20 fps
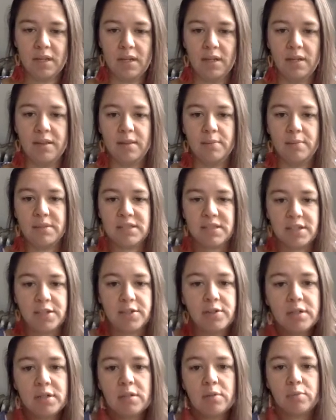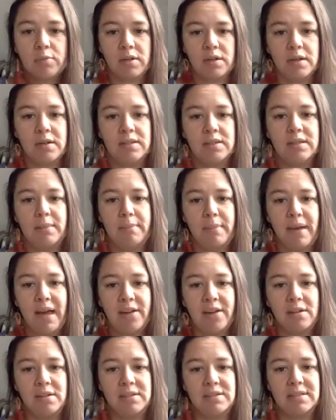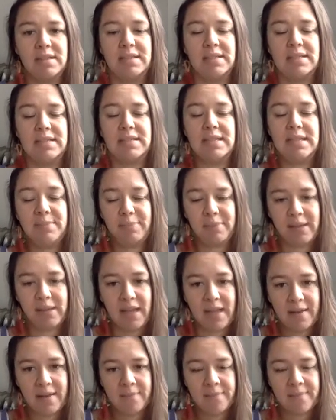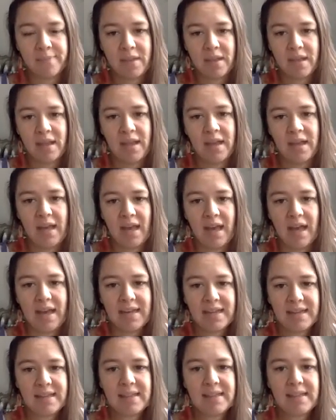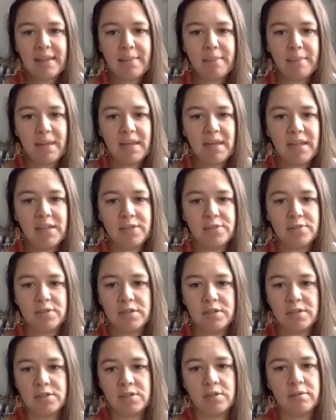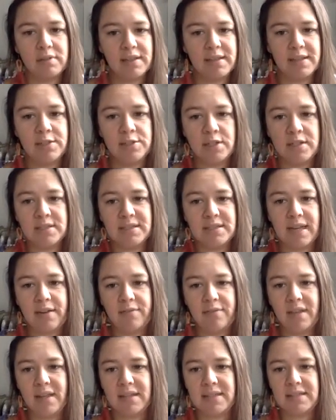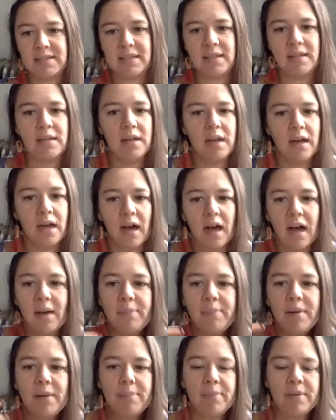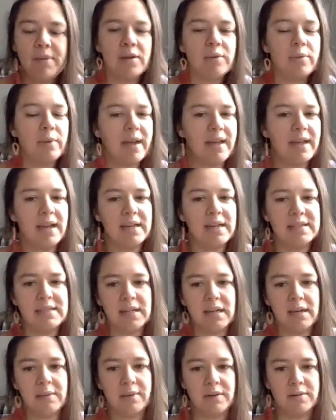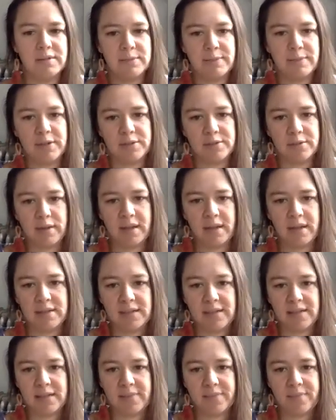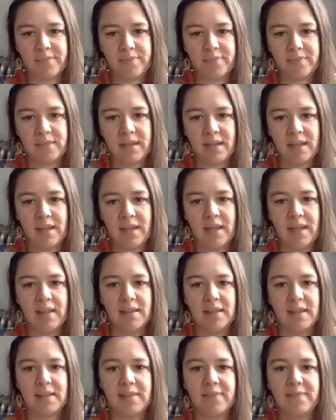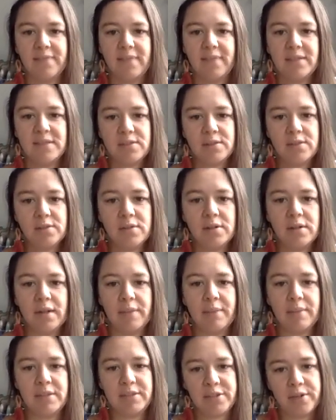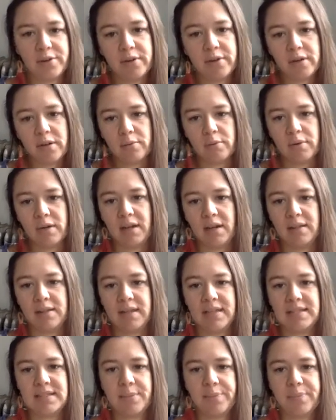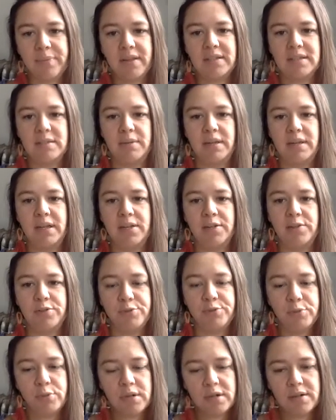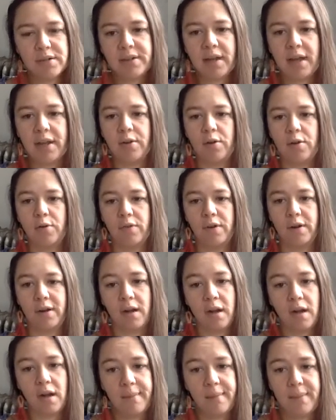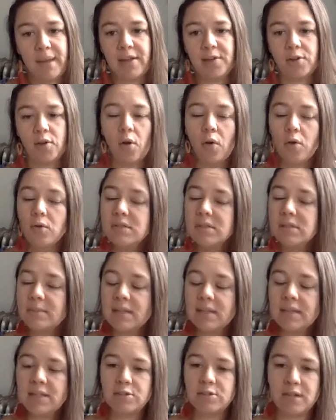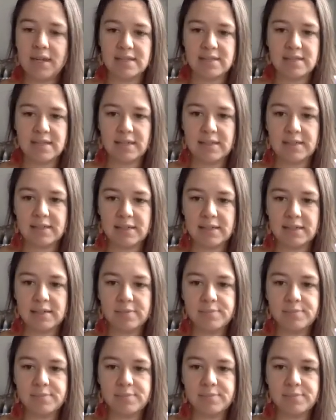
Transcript: The material world matters deeply. And I think that many traditional religions have this up and away idea about spirituality, that the physical and material world is something to be endured and overcome and ultimately transcended,